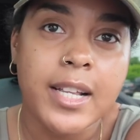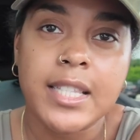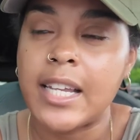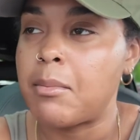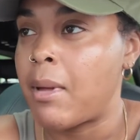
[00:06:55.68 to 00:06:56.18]

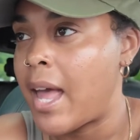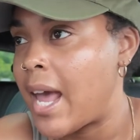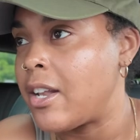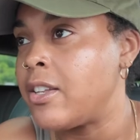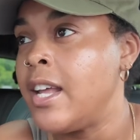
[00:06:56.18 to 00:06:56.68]
looking
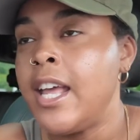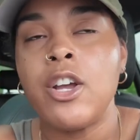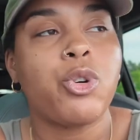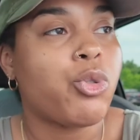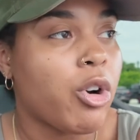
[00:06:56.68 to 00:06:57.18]
mad and
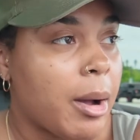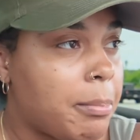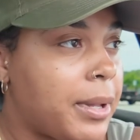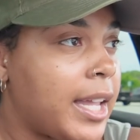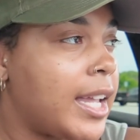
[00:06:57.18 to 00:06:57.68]

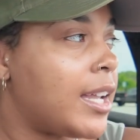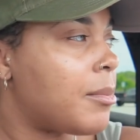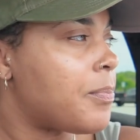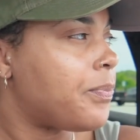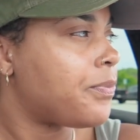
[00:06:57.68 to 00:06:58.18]
grumpy
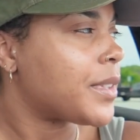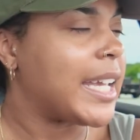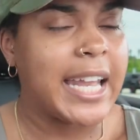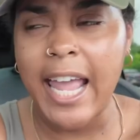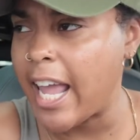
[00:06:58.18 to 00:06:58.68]
and
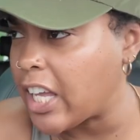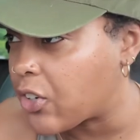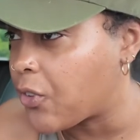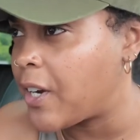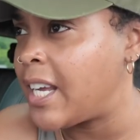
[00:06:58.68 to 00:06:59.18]

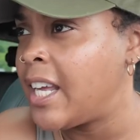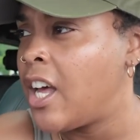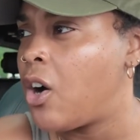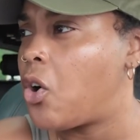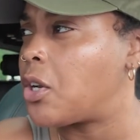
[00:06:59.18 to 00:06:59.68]
angry
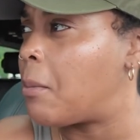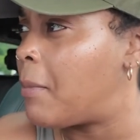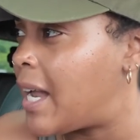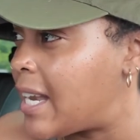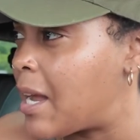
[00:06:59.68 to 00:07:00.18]
on a
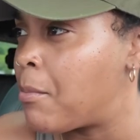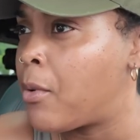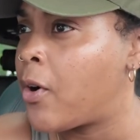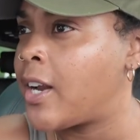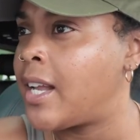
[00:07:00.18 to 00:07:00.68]
Monday
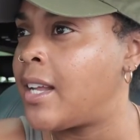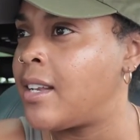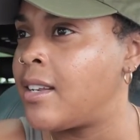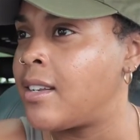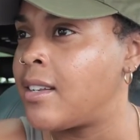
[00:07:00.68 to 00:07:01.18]
morning.